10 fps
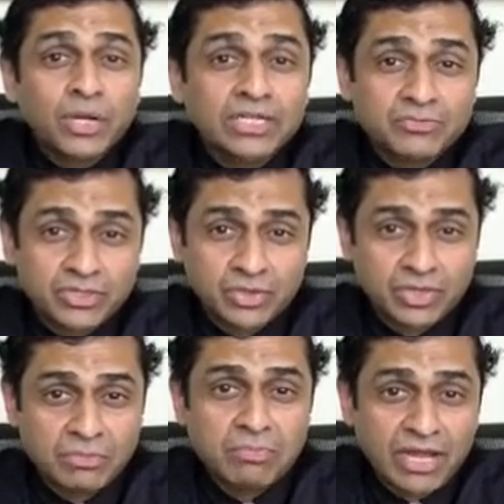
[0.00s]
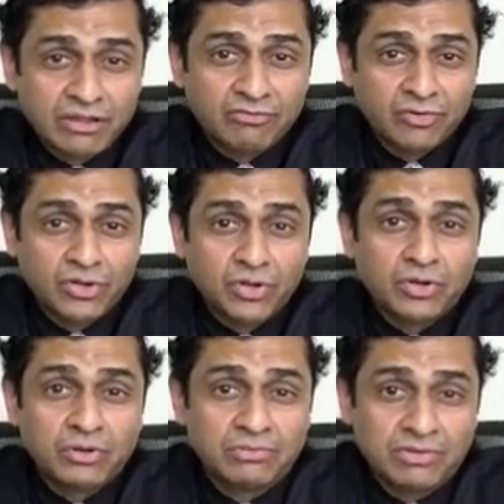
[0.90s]
ones which you can buy for
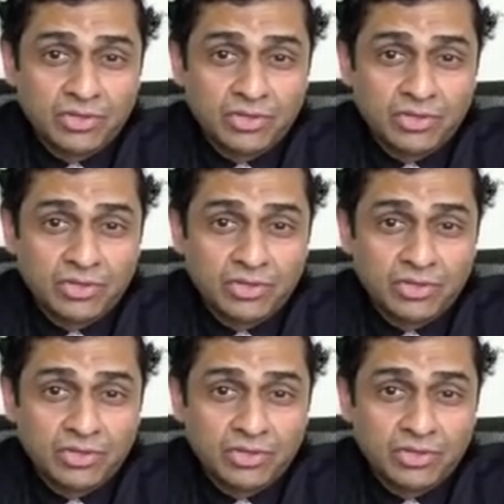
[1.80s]
your